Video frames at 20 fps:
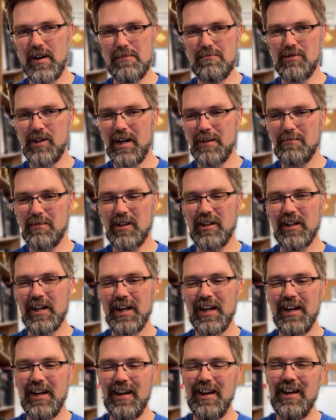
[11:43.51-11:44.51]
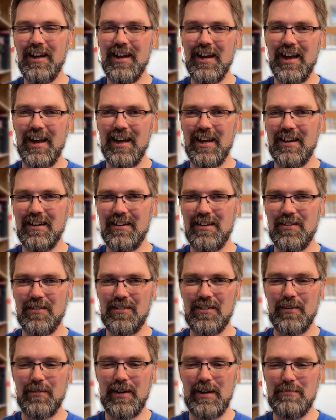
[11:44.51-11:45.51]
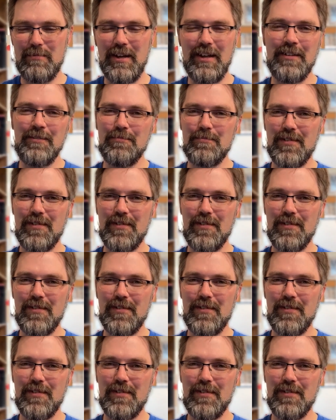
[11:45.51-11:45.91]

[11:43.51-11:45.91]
Bradbury and you'll see what I mean.